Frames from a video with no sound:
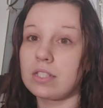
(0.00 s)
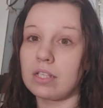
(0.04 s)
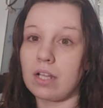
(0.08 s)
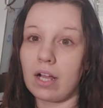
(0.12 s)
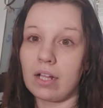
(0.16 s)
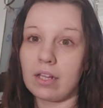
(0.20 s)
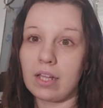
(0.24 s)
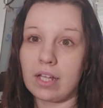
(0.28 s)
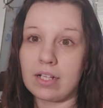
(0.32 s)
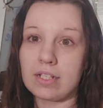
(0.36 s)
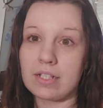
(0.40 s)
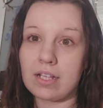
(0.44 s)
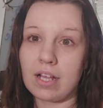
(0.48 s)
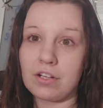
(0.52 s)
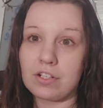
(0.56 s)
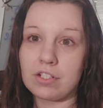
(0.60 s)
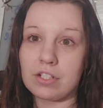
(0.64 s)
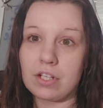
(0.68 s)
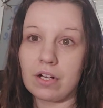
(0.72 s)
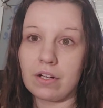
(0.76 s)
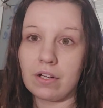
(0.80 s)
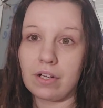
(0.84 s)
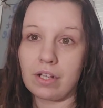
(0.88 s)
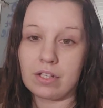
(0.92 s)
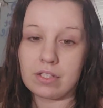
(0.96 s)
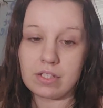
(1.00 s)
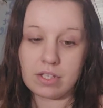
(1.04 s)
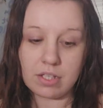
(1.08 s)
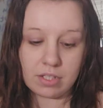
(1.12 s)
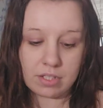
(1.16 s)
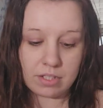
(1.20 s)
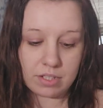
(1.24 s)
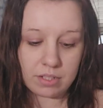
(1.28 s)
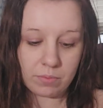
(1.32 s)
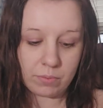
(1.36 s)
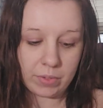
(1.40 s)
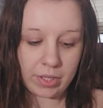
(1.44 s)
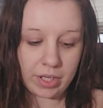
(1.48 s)
I like
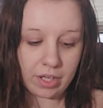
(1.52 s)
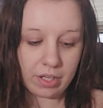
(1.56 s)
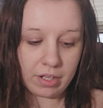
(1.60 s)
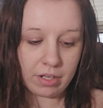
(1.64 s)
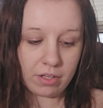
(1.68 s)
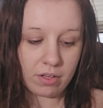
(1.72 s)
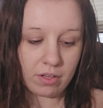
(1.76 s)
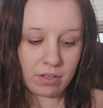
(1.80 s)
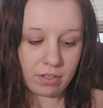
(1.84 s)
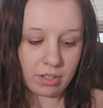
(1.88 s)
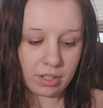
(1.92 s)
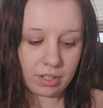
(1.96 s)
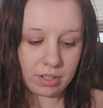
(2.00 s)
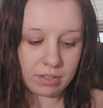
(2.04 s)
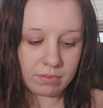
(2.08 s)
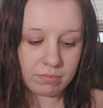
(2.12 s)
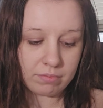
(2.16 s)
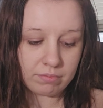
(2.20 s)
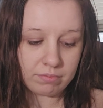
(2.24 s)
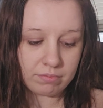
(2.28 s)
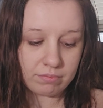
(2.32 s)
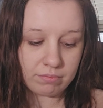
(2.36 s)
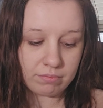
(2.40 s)
Sagittariuses. We get along good.